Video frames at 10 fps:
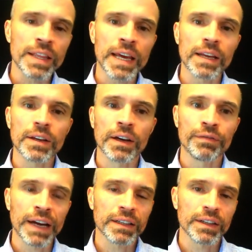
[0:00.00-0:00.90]
they
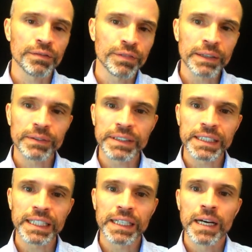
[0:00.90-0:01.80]
affect the
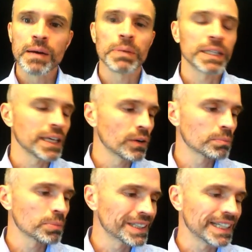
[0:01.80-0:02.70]
frequency, but they
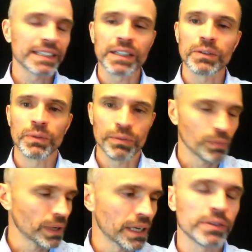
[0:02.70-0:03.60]
don't predict it
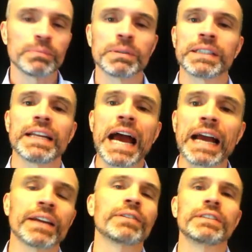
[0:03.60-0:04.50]
with
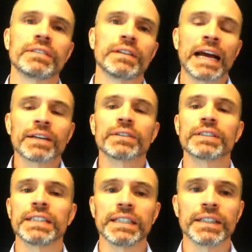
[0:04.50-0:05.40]
100%
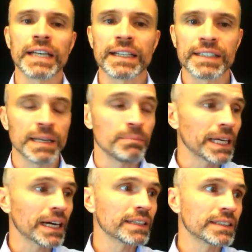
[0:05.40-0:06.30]
accuracy. You can't say
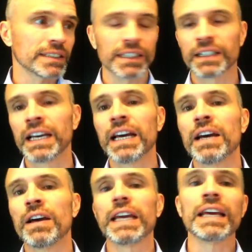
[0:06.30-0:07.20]
because it's an
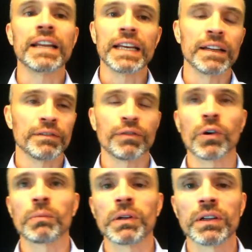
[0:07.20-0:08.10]

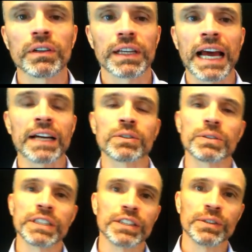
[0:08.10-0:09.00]
informal,
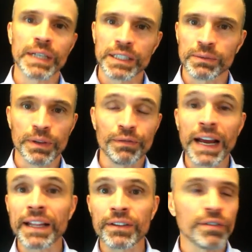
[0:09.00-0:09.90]
casual situation with
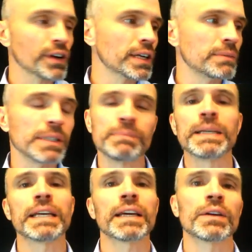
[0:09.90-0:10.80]
friends, they're going to be
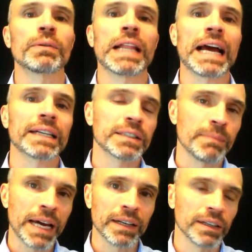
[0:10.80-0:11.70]
speaking in a
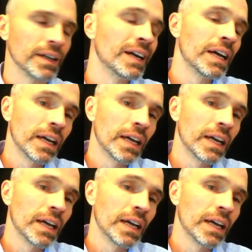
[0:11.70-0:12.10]
relaxed manner.